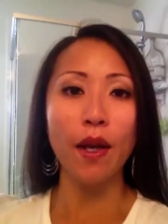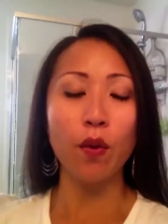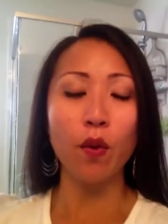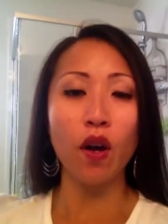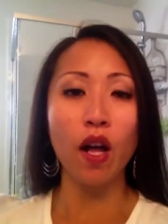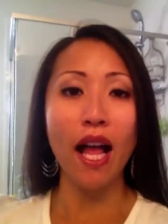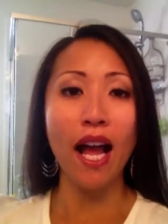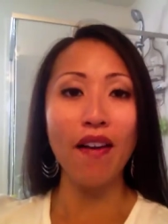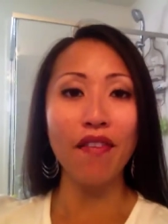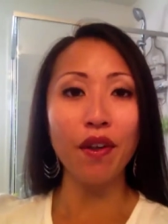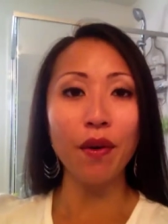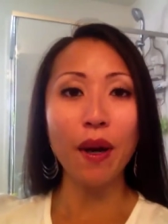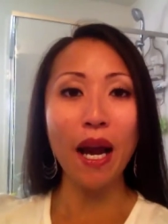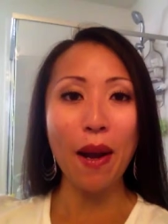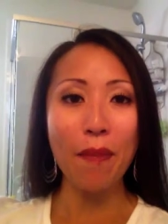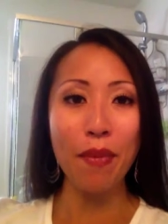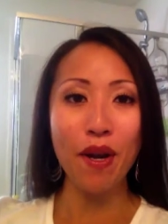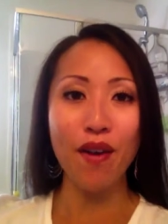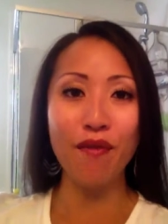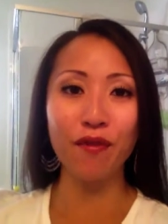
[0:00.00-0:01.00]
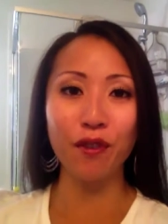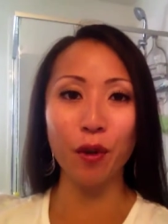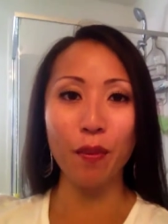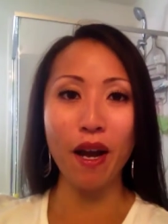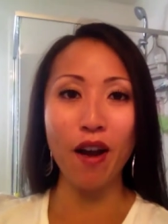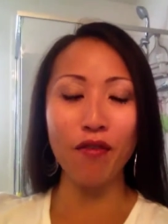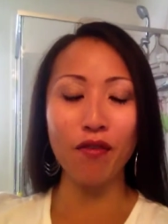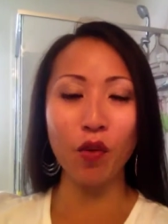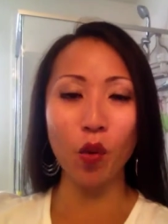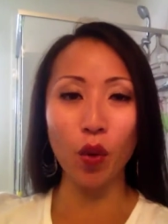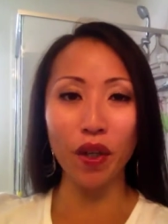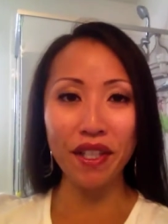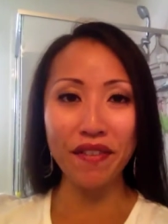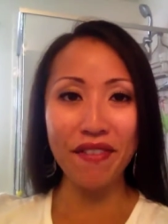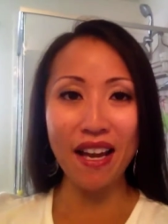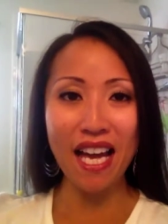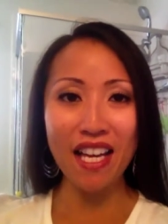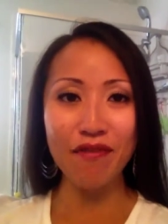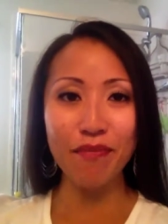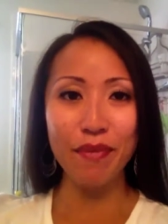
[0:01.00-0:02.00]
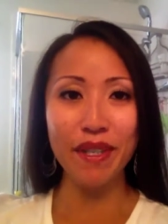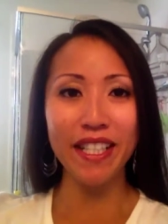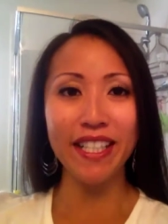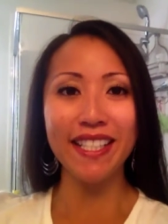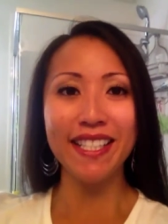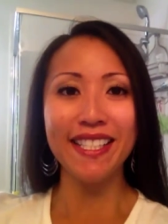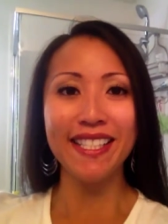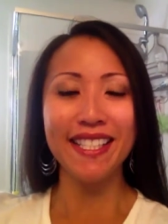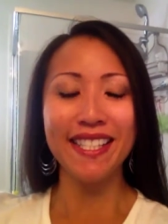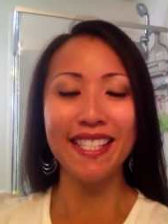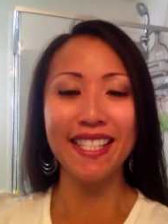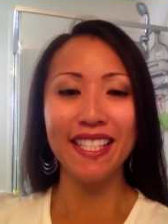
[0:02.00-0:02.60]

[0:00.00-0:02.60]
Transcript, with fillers: will have the wrap on for about 45 minutes.